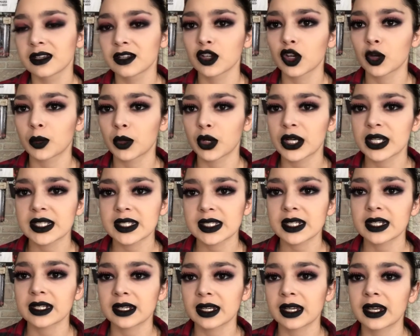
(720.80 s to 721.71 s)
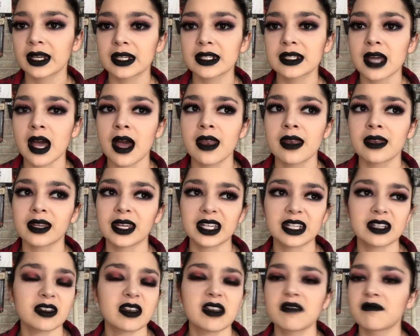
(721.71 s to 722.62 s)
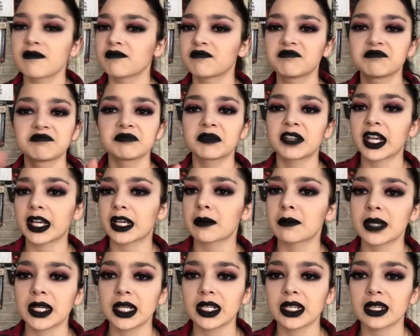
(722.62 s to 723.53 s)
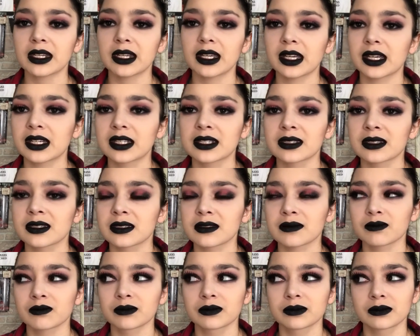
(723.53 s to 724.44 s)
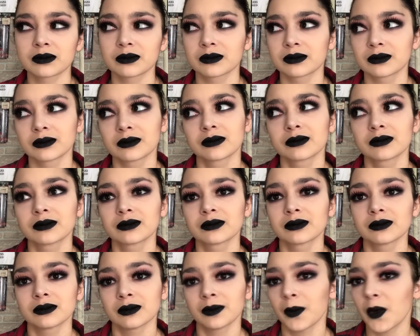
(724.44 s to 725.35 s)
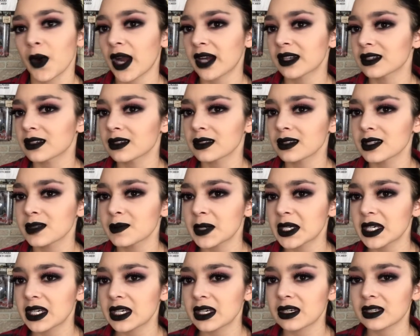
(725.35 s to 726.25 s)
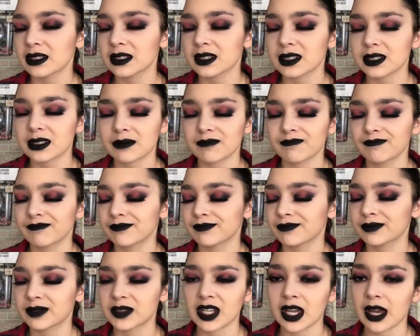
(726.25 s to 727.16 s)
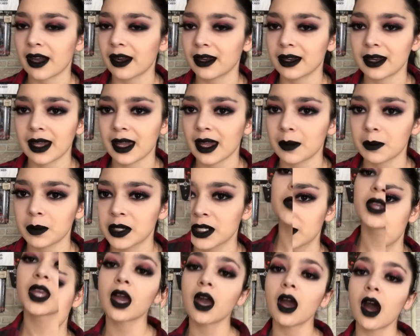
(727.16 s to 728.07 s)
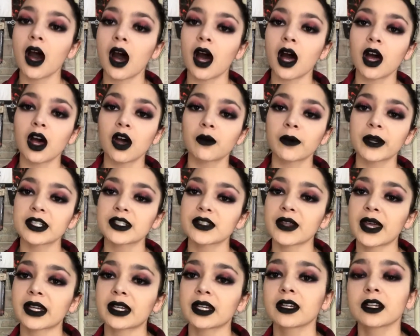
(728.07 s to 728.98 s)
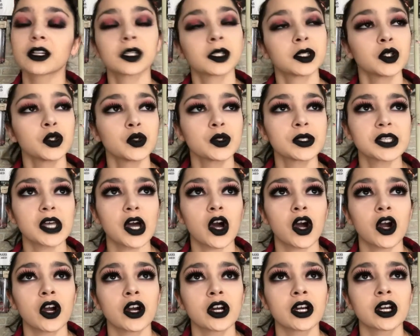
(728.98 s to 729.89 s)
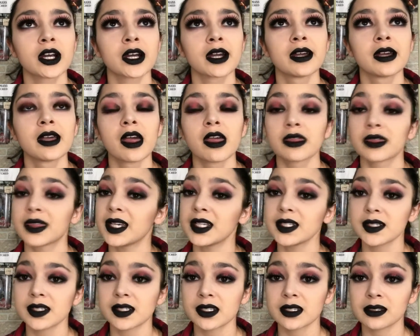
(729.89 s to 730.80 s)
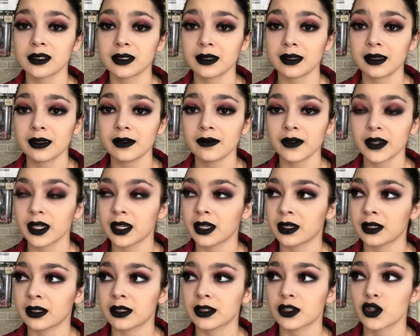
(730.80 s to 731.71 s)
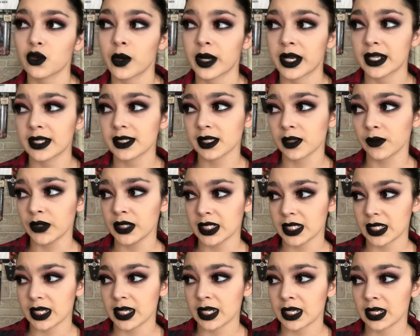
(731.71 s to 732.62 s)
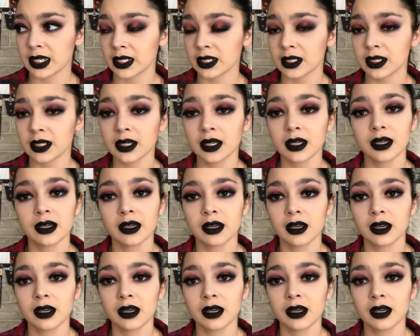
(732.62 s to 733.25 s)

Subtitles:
your barista to get it done like immediately, because practically speaking, it's not gonna happen. All right, so that concludes our things to leave in 2017